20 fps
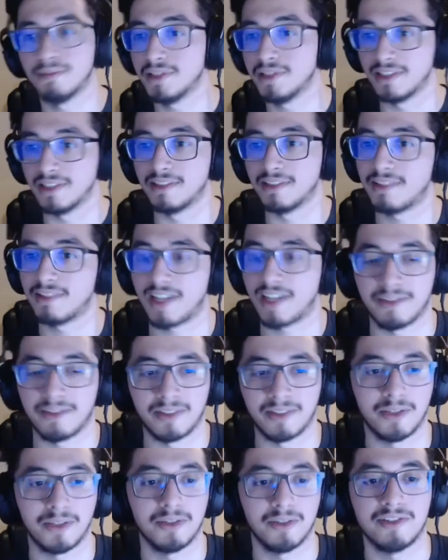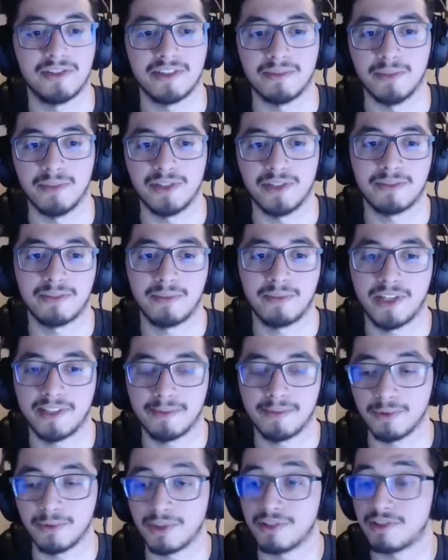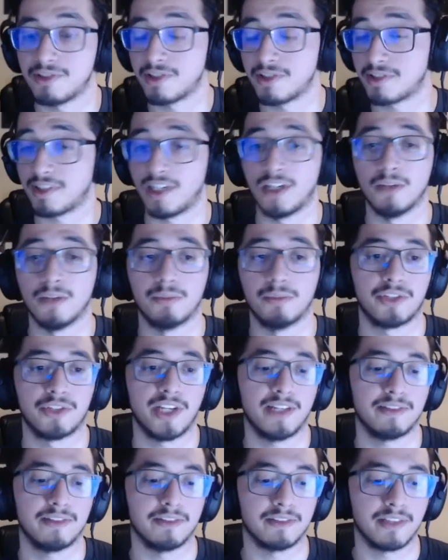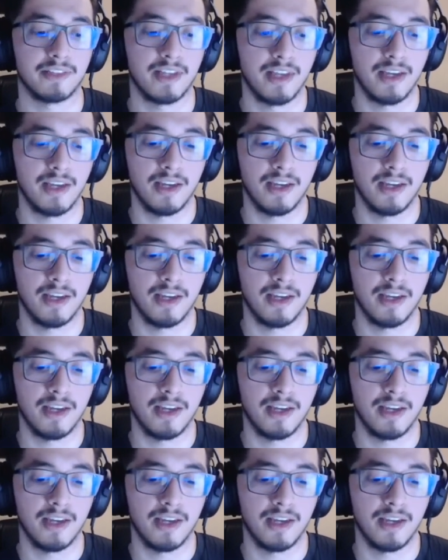Please, I encourage as much as possible because it's just going to help your chances.